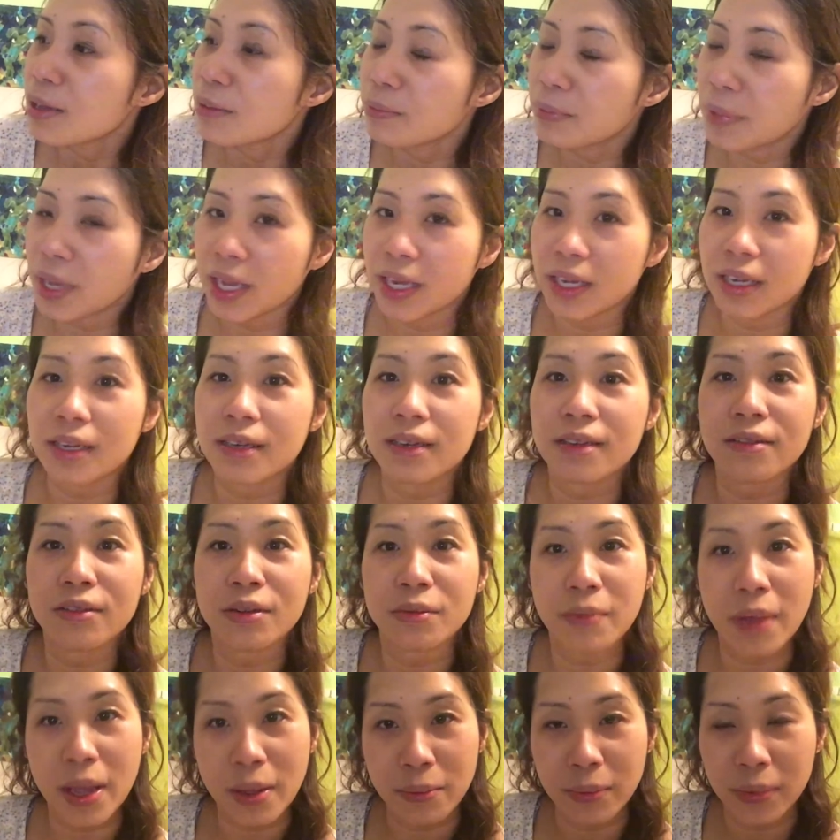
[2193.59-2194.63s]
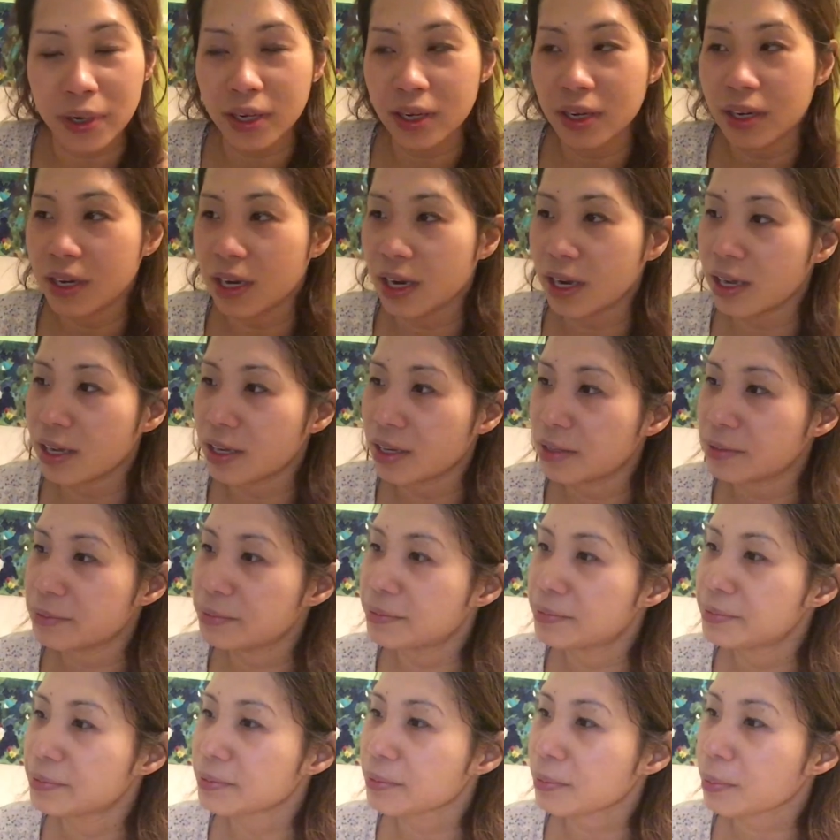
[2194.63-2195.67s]
But remember,
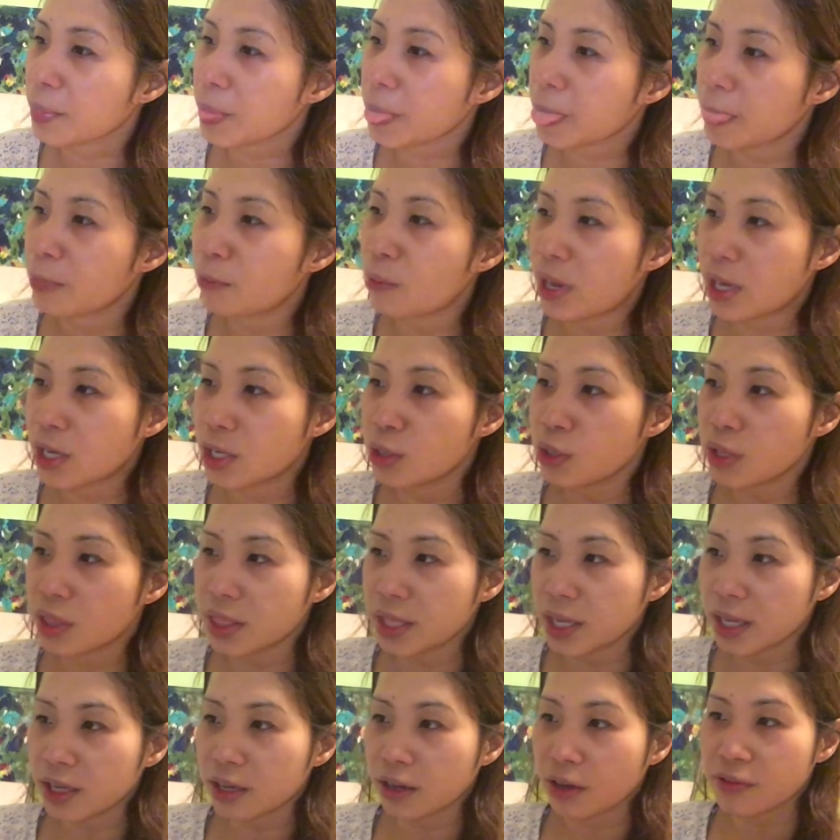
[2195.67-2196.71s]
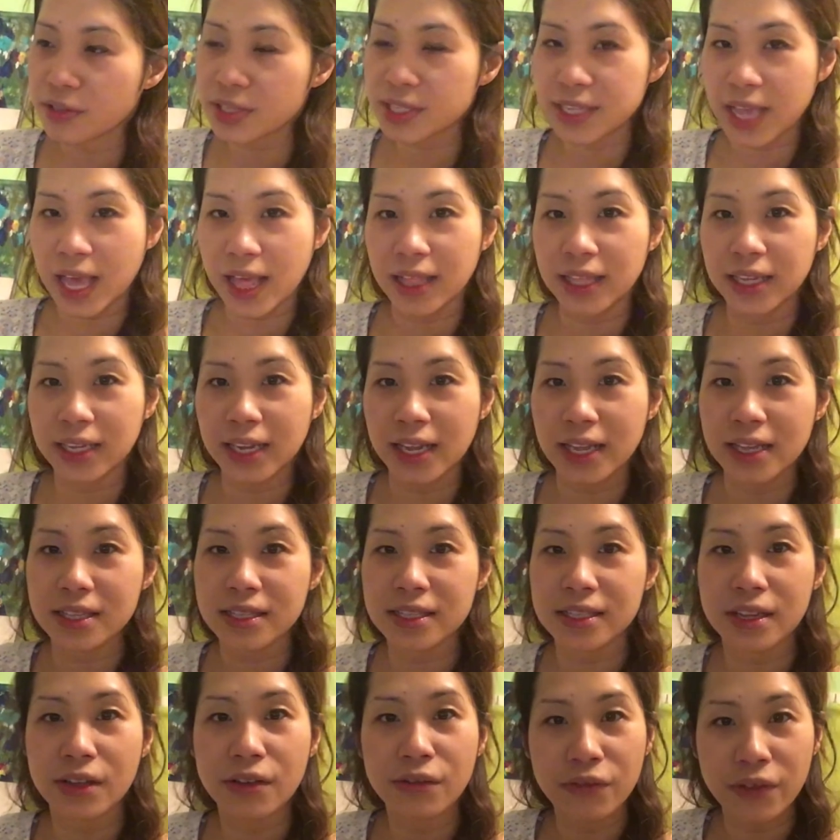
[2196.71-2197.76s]
when you think of selling and
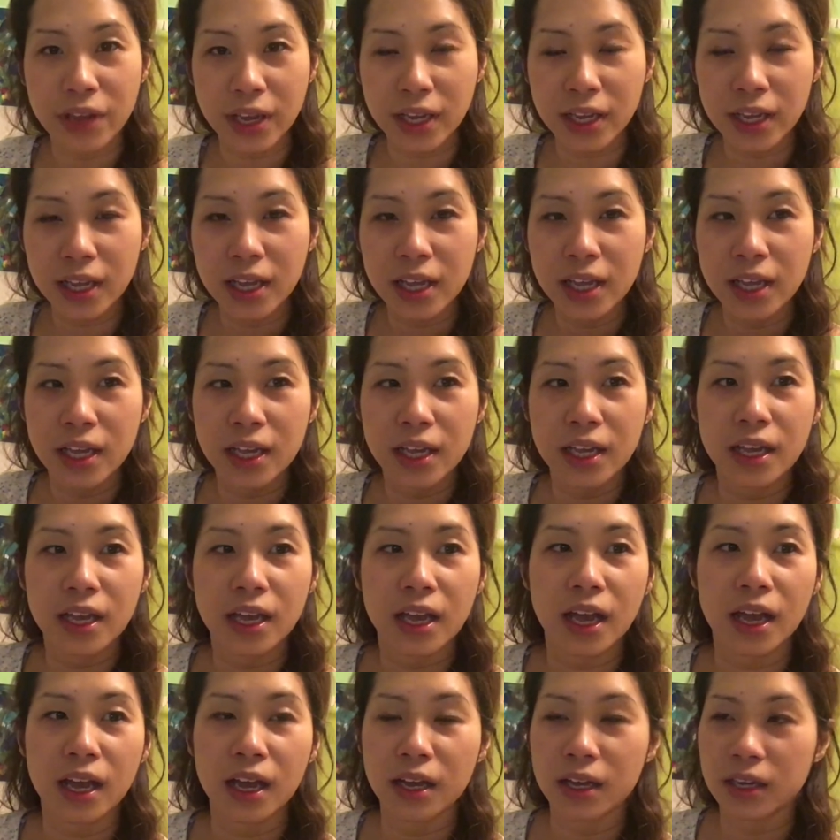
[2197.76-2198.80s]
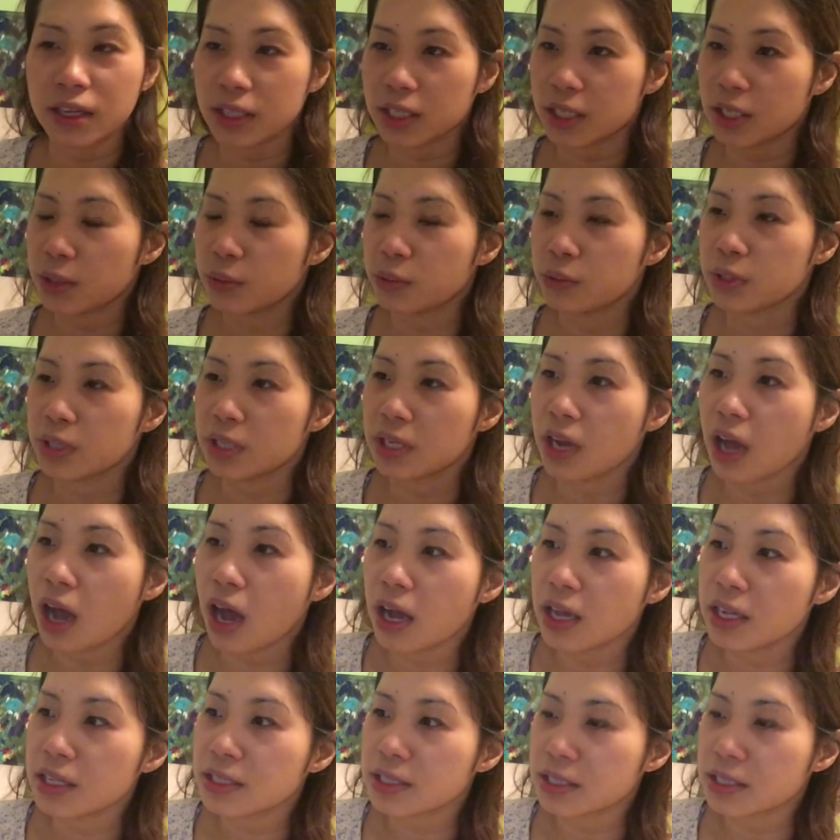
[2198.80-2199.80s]
serving, you will not,